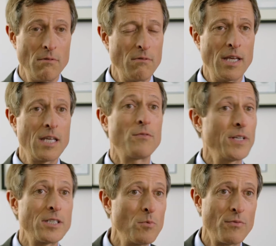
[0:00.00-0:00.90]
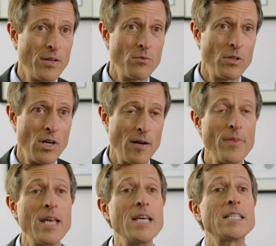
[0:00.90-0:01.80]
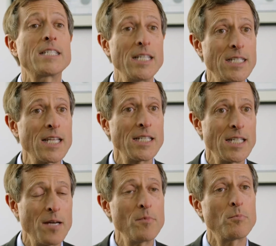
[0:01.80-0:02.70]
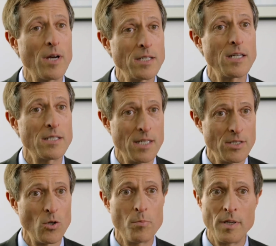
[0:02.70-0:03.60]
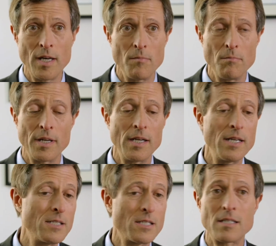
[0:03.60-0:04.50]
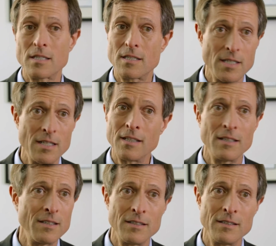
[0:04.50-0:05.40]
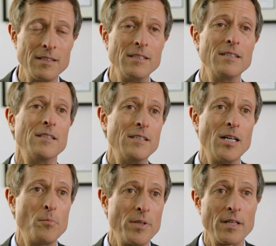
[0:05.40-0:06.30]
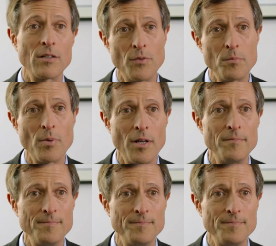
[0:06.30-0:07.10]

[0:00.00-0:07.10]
they conflicted with federal law. Since that time, the process has opened up, but it is still a political football.